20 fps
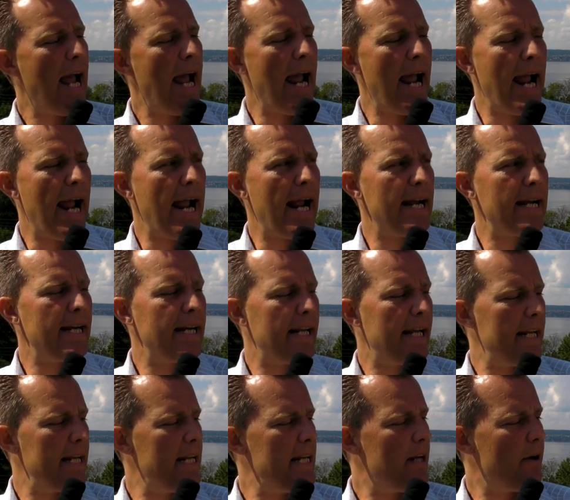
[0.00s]
And
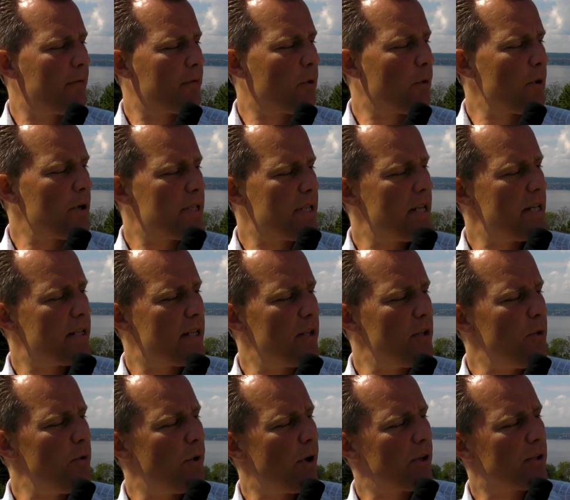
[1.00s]
he, of course, is the
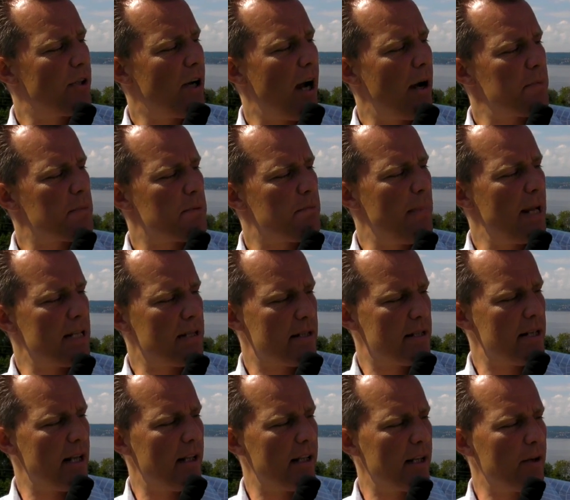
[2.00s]
New York Times
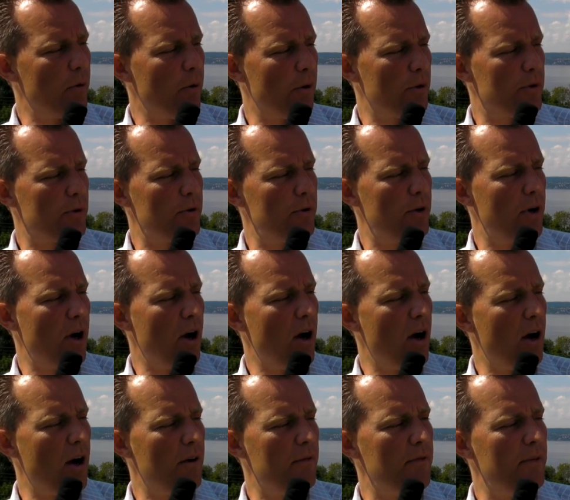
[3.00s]
best-selling author
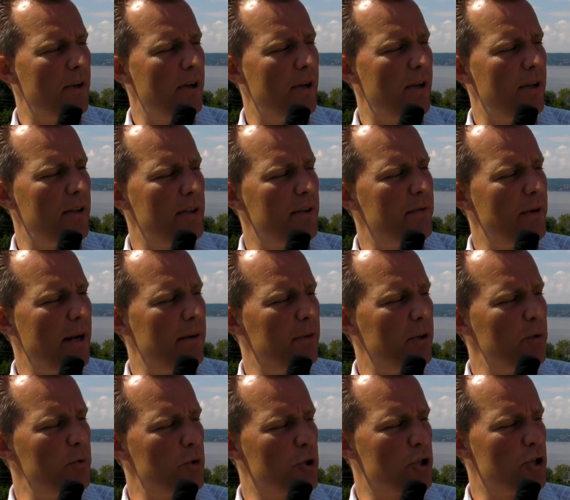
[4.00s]
of The
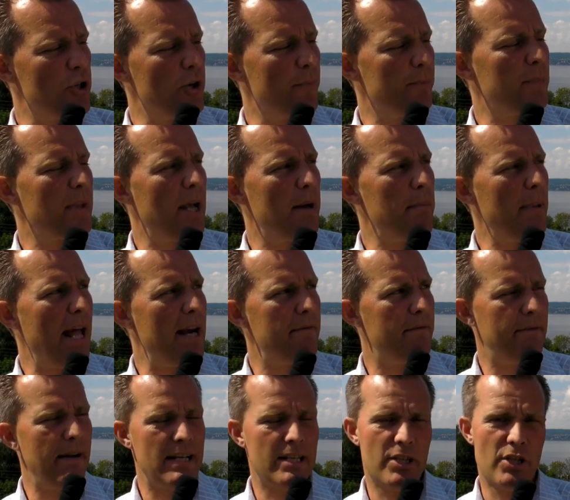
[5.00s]
Revolution, a
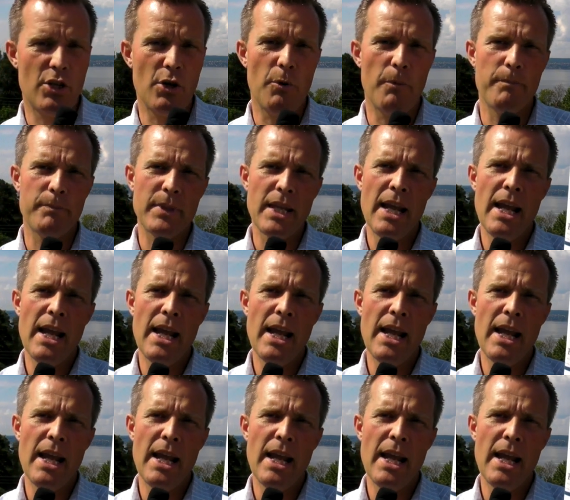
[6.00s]
manifesto.